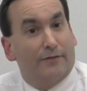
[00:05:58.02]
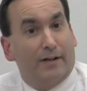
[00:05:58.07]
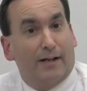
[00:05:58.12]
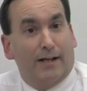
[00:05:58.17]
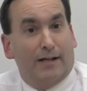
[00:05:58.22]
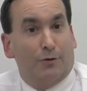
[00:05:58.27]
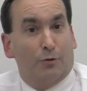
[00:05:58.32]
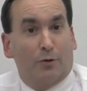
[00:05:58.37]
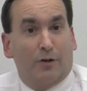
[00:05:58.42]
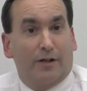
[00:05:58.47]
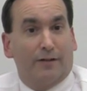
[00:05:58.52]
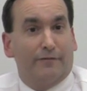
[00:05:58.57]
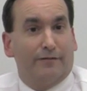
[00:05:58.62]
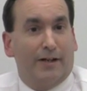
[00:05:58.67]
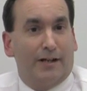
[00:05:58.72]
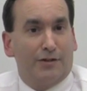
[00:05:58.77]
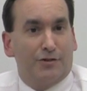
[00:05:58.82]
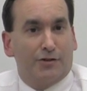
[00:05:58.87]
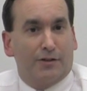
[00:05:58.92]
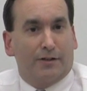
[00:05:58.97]
an annual
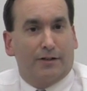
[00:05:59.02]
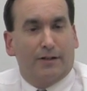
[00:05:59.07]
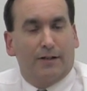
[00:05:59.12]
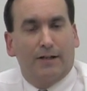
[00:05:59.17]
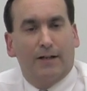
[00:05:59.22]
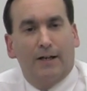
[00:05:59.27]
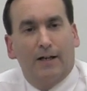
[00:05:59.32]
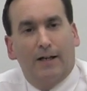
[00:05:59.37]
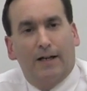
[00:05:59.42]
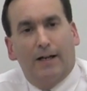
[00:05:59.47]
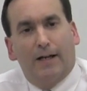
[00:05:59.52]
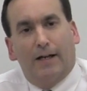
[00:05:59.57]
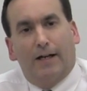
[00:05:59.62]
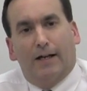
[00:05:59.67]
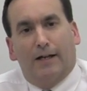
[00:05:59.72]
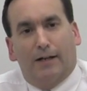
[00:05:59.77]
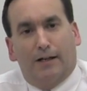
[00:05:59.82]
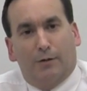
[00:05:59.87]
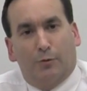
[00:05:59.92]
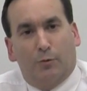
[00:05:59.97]
convention
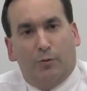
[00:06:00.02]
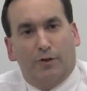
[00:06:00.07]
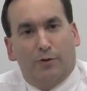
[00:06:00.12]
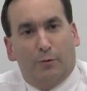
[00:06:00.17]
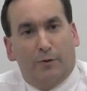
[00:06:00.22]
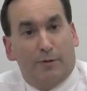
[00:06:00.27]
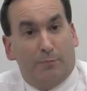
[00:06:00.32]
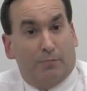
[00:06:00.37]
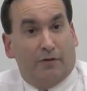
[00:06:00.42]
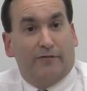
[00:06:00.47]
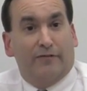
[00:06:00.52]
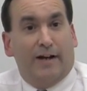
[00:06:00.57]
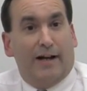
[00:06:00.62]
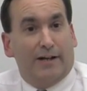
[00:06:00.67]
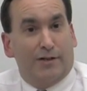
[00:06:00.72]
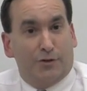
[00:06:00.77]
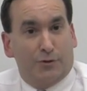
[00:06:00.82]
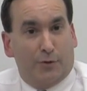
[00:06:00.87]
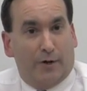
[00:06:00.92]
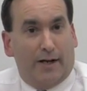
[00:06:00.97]
where we
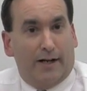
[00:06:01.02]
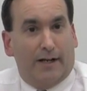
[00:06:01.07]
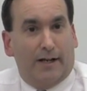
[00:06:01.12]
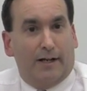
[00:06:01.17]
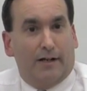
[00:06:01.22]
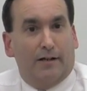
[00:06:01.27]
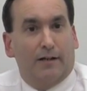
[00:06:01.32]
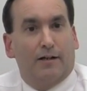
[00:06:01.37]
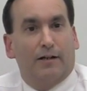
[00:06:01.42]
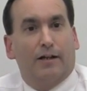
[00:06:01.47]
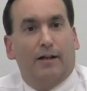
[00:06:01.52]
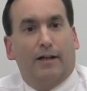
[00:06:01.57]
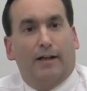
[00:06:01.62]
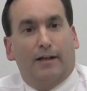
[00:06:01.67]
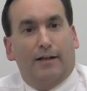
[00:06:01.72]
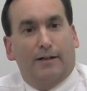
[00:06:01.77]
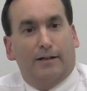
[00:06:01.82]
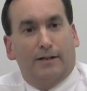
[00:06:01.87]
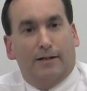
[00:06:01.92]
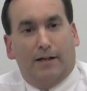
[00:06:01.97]
provide training
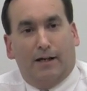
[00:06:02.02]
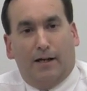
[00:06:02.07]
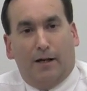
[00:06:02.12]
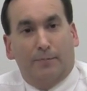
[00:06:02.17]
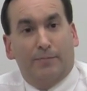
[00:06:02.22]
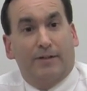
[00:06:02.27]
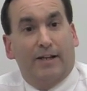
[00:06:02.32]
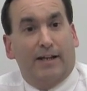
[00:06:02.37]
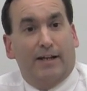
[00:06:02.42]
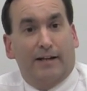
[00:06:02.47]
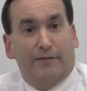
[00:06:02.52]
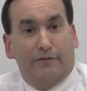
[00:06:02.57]
and update